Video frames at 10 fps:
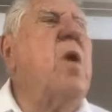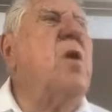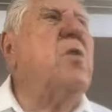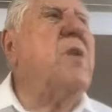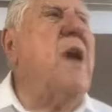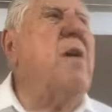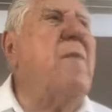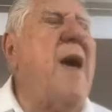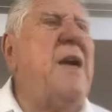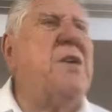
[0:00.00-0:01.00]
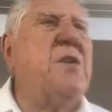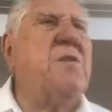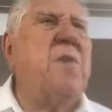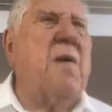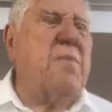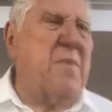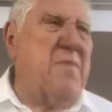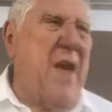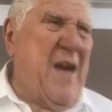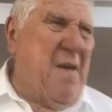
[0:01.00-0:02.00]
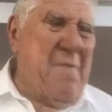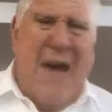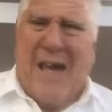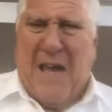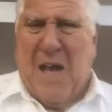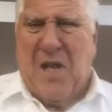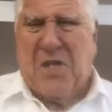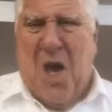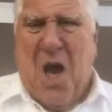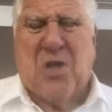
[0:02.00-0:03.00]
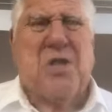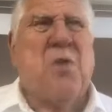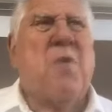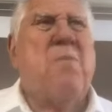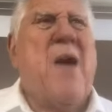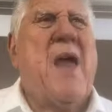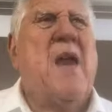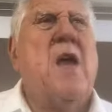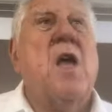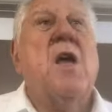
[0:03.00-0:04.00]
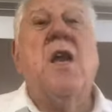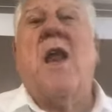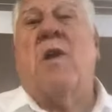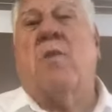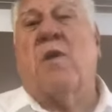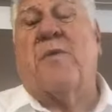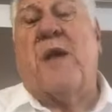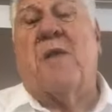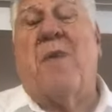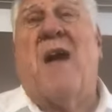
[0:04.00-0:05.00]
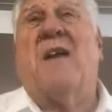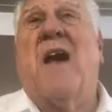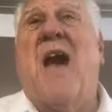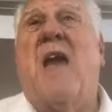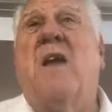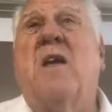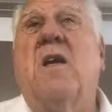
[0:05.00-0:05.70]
going to take him back. He says, take him back into church. He repented. Isn't that a wonderful thing about God?